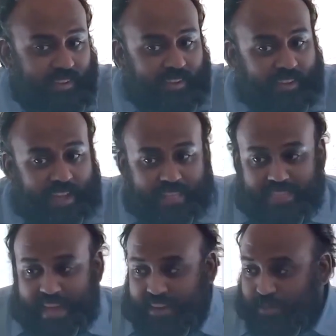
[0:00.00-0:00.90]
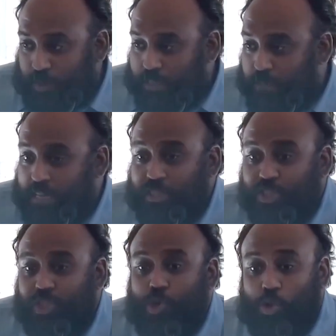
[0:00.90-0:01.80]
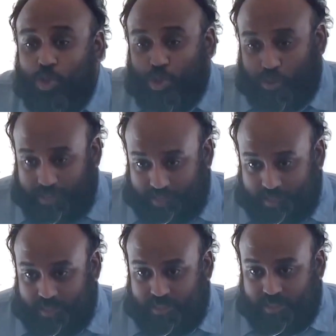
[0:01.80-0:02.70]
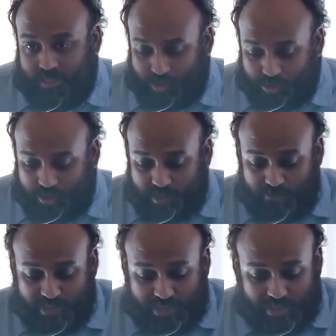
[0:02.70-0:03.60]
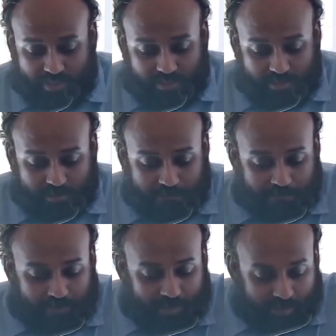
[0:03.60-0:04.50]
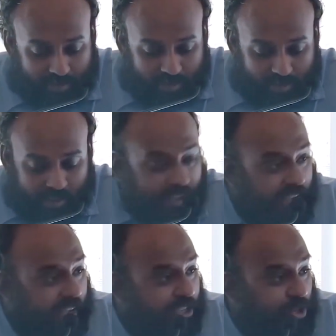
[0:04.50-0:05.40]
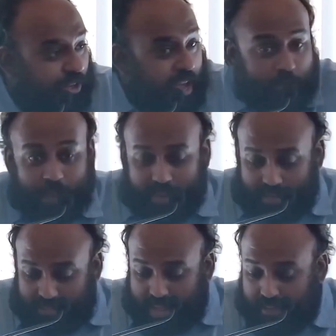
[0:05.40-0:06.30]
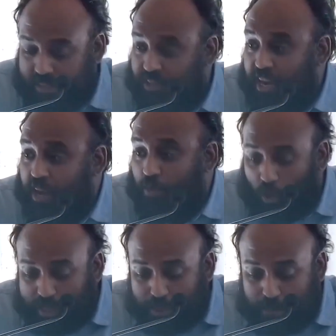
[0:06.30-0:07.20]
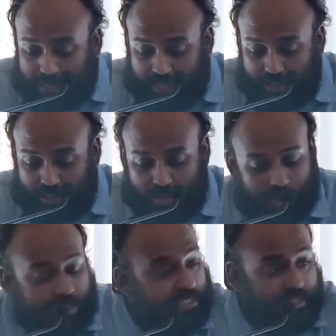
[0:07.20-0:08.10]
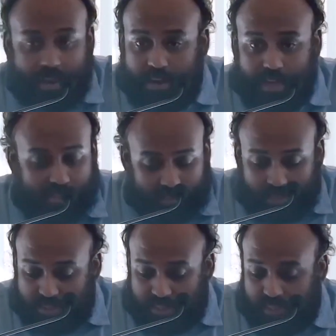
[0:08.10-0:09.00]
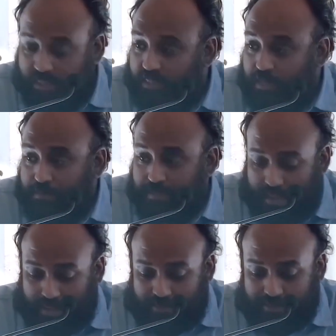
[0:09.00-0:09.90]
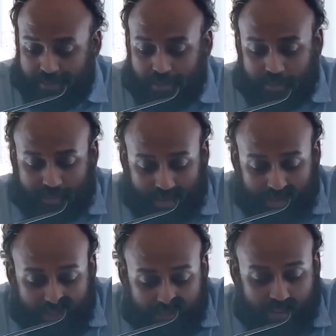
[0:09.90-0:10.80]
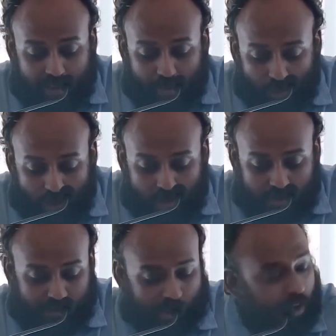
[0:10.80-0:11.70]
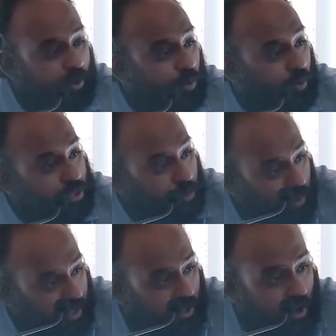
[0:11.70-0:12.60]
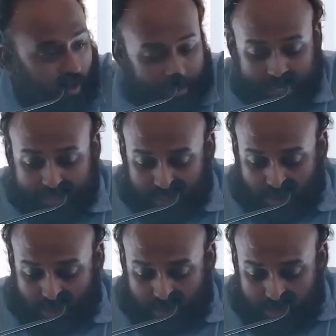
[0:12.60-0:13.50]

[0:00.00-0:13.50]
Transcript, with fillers: And that is what's being shown to us through this vision. And so now we understand this great voice speaking to John is none other than Jesus himself, the living Word of God who was with God and is God.